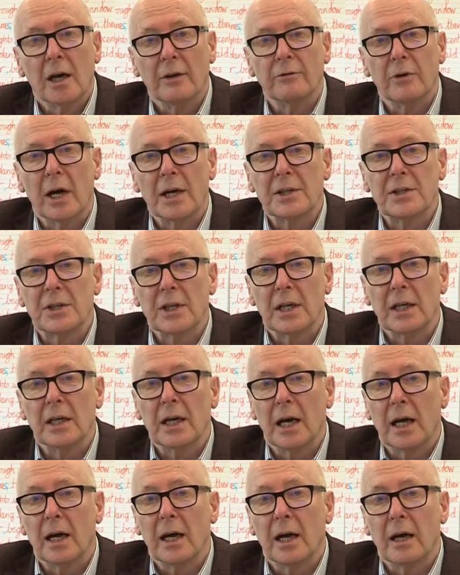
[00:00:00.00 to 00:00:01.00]
of writing
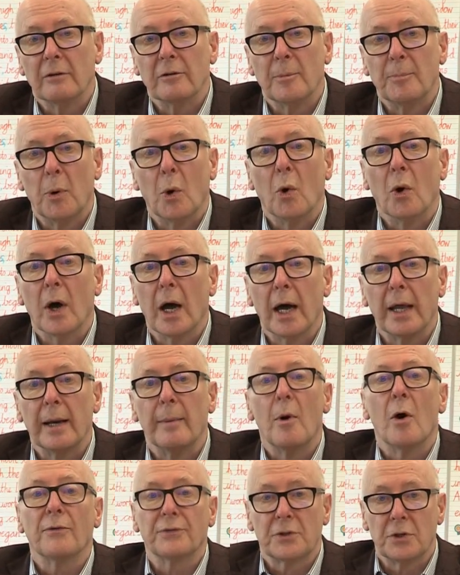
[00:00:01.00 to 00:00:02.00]
a report and
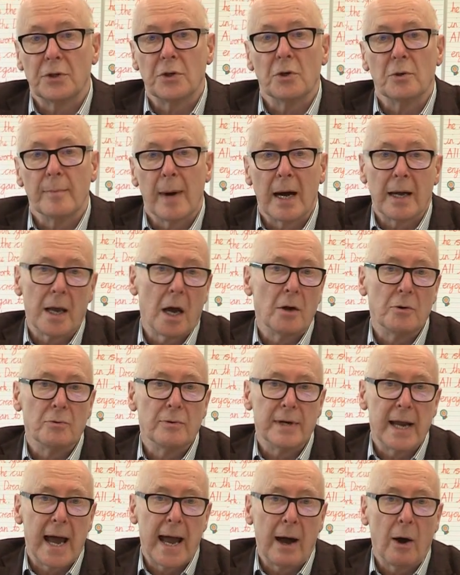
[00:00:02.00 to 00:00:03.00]
I'm off to do my
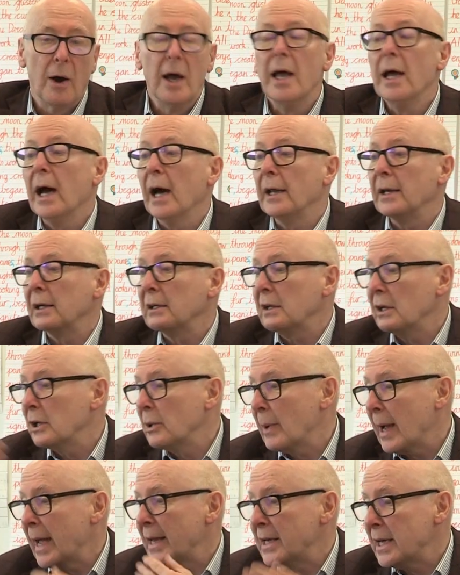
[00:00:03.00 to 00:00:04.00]
own now, and I'm going
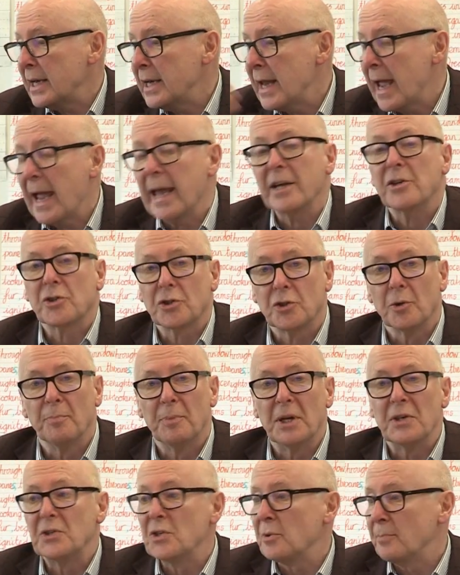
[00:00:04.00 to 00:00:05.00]
to add in extra
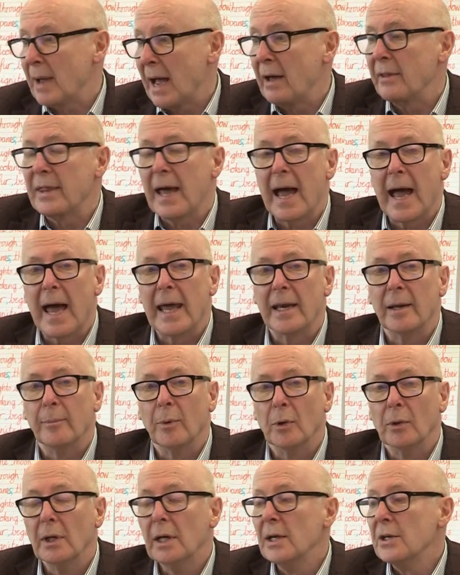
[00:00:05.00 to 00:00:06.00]
bits about that
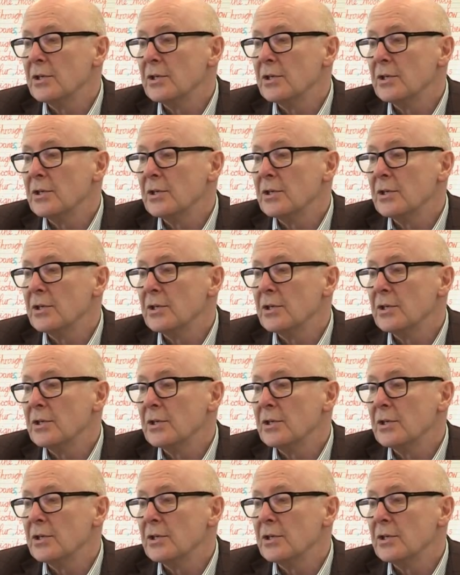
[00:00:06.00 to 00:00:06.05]
animal.